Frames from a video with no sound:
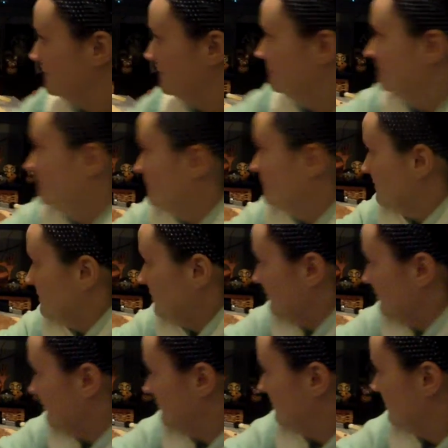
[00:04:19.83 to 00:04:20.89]
And
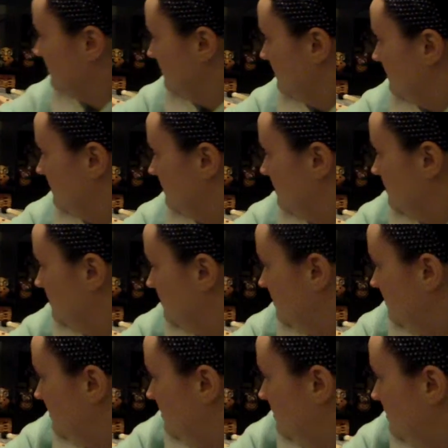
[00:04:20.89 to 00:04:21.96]
make it
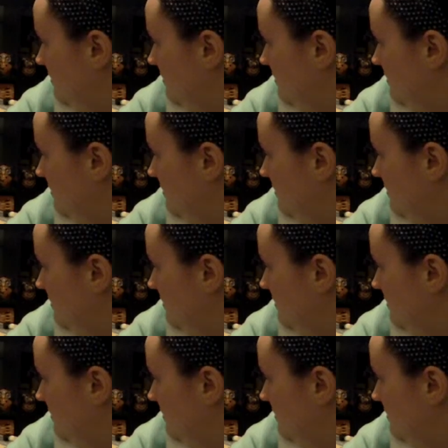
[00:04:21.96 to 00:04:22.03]
happen.